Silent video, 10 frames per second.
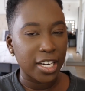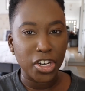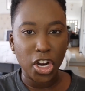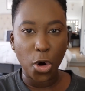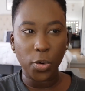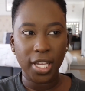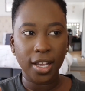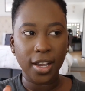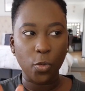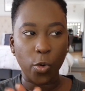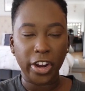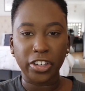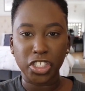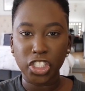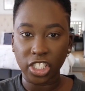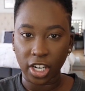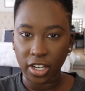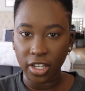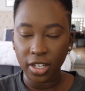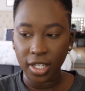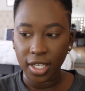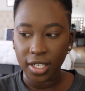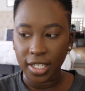knowing where to start